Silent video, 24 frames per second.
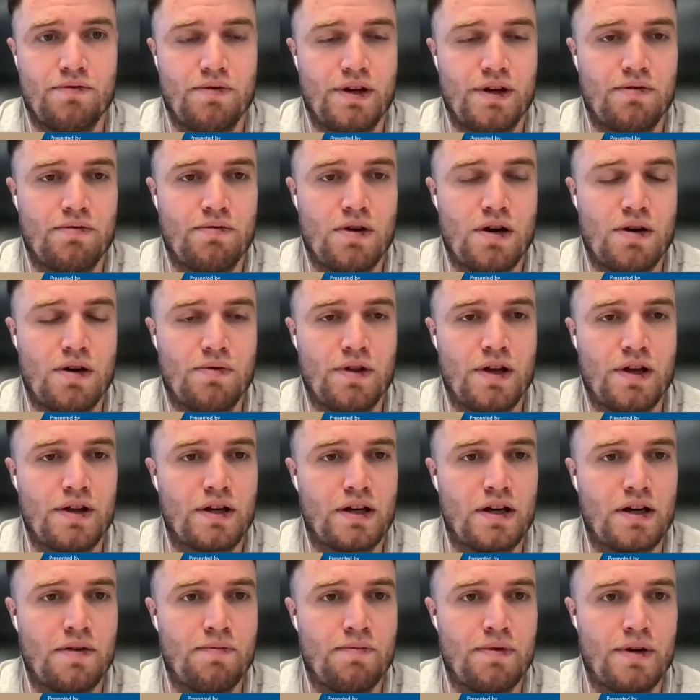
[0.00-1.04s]
We can work with other
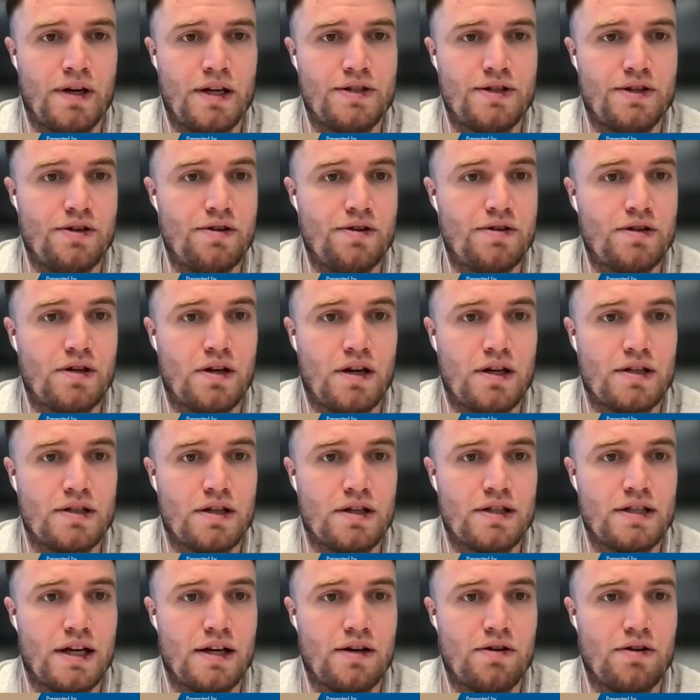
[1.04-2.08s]
companies to utilize
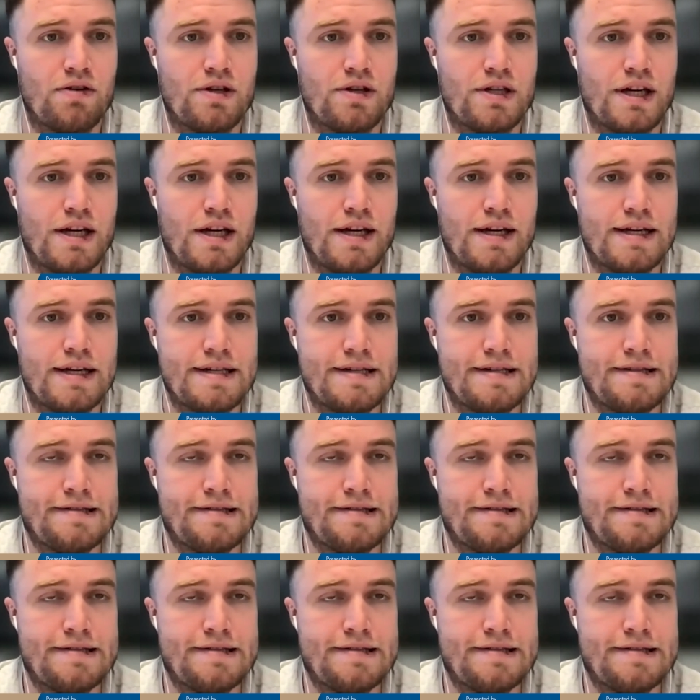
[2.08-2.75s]
our technology.